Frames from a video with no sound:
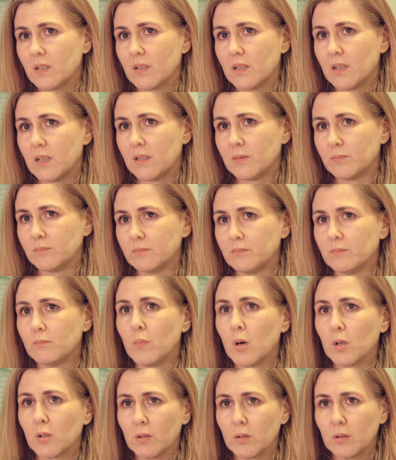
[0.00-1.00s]

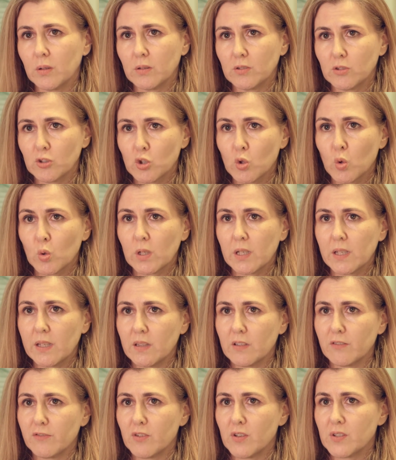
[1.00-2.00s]
model shortly
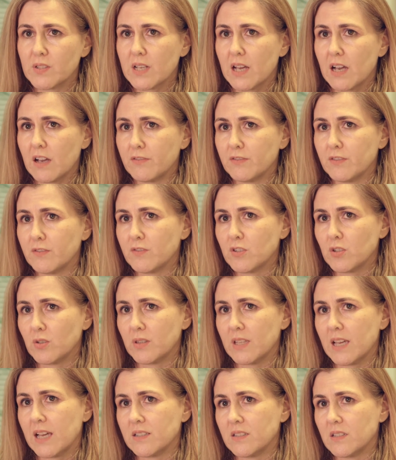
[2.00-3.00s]
in the first half of
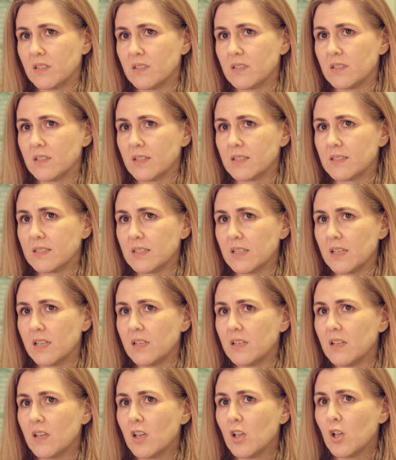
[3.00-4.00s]

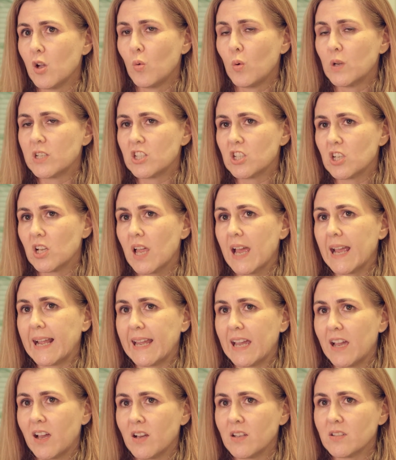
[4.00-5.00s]
2016, which,
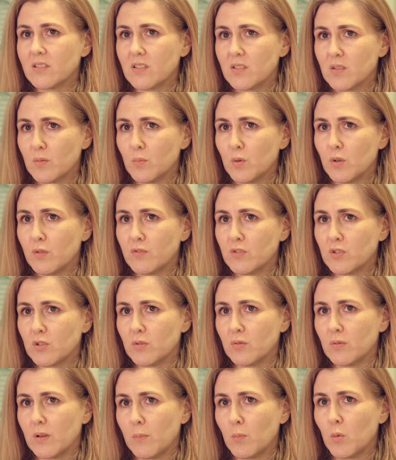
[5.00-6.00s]
like ours, is a move
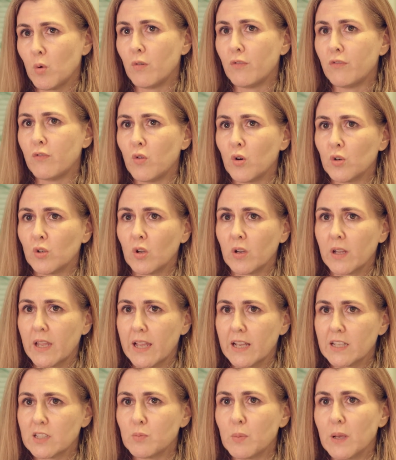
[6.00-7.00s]
to a more
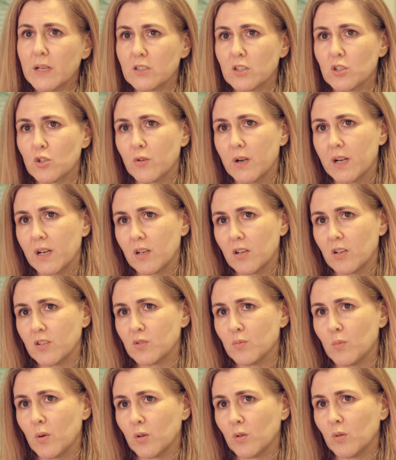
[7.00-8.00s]
forward-looking expected credit
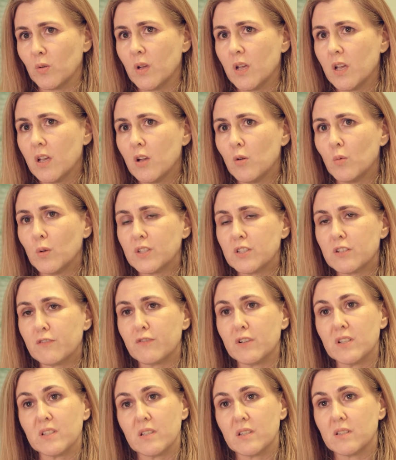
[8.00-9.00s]
loss model with
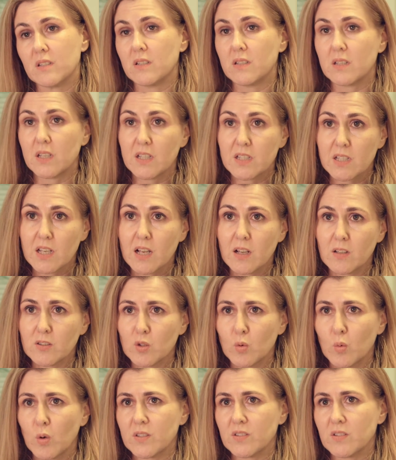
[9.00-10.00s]
differences in detail
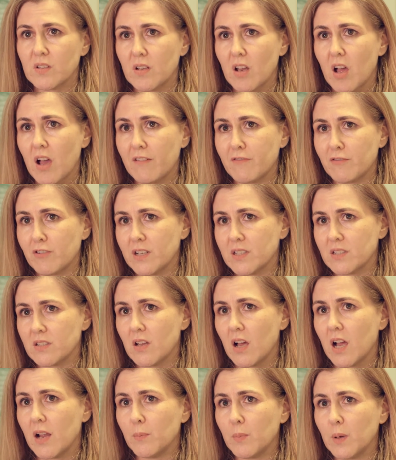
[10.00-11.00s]
to what's in IFRS
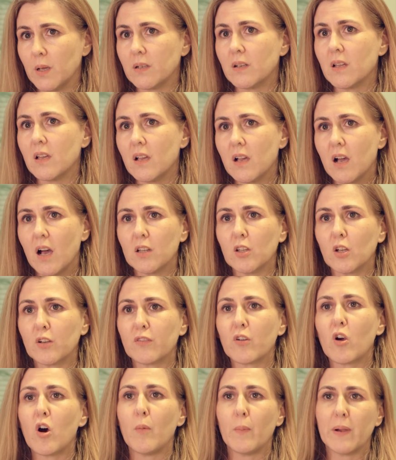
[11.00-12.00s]
9, but a lot
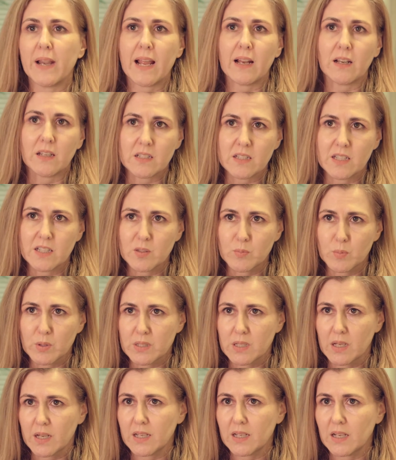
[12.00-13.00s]
of commonalities,
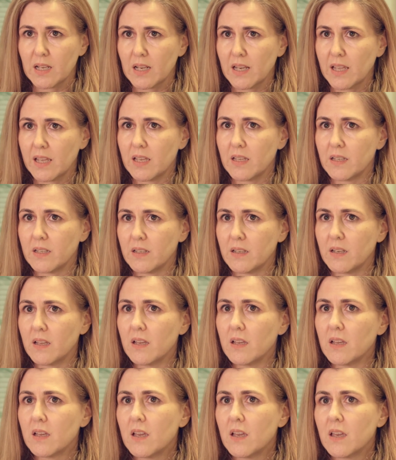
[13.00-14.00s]
particularly in
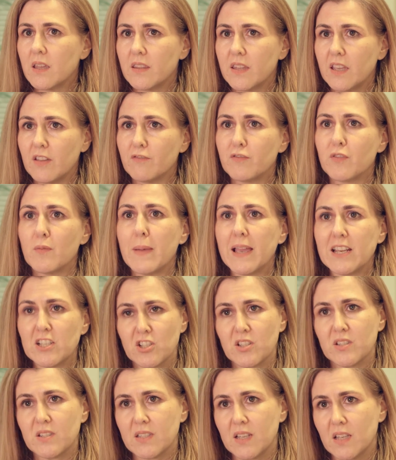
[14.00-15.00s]
the
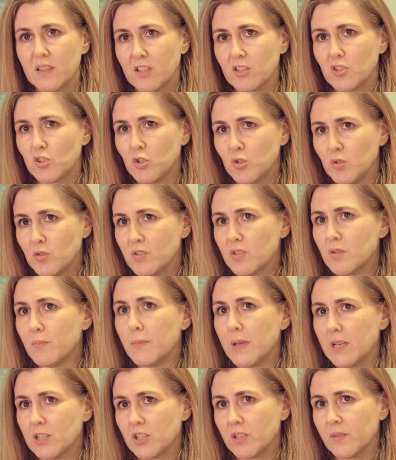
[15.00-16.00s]
information set that's used to
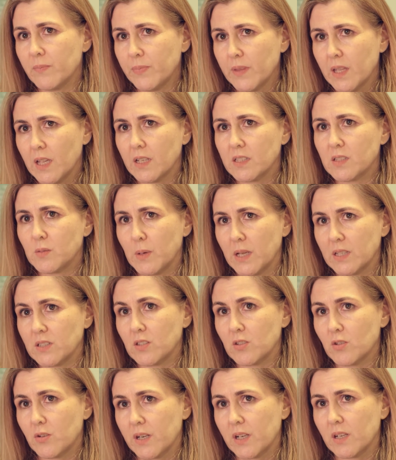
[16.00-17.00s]
measure
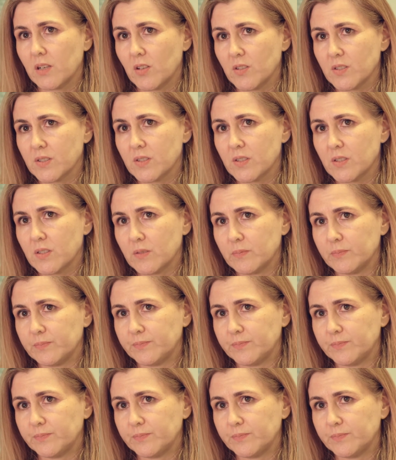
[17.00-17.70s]
expected credit losses.